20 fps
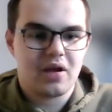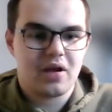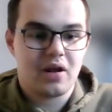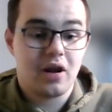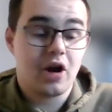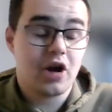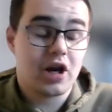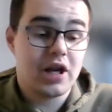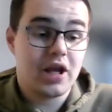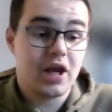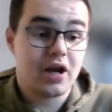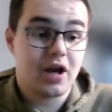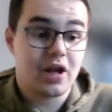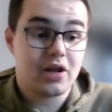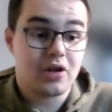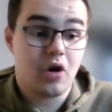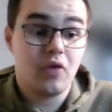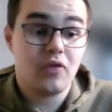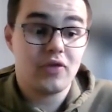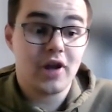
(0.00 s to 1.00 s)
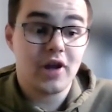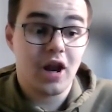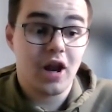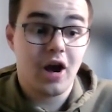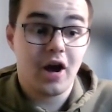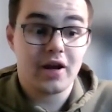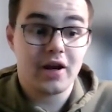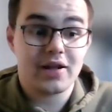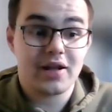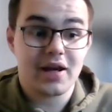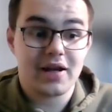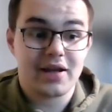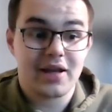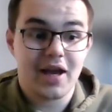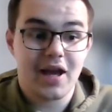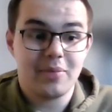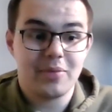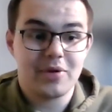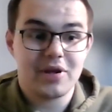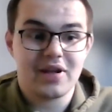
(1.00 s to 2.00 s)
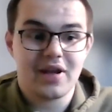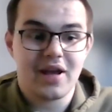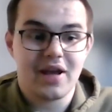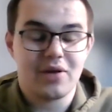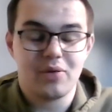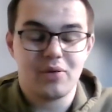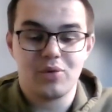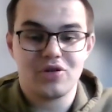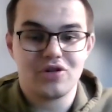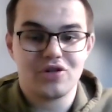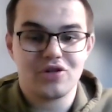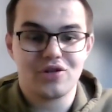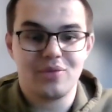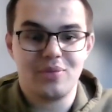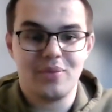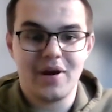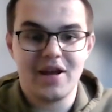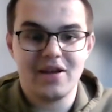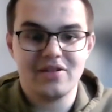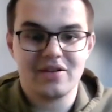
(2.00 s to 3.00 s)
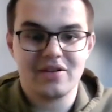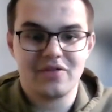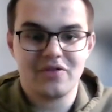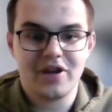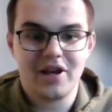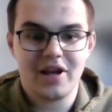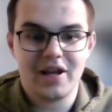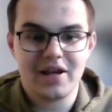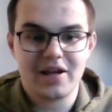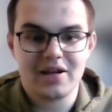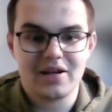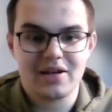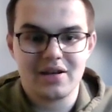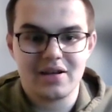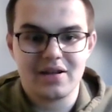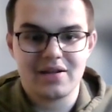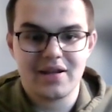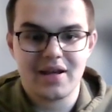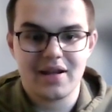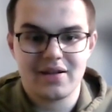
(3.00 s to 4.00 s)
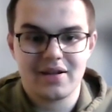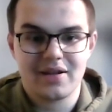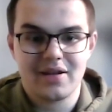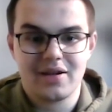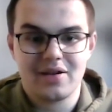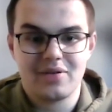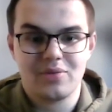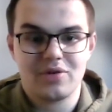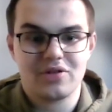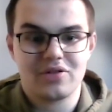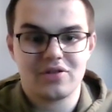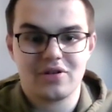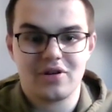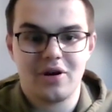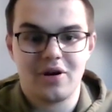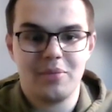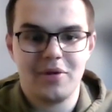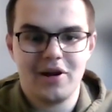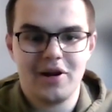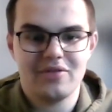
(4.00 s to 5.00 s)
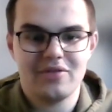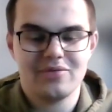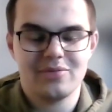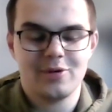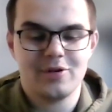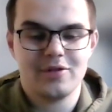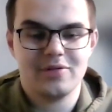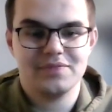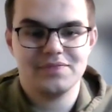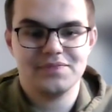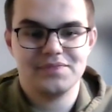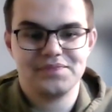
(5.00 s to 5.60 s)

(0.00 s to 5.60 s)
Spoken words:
luckily, I got over the line in that game. And, yeah, it was just an amazing feeling that day. It was unbelievable.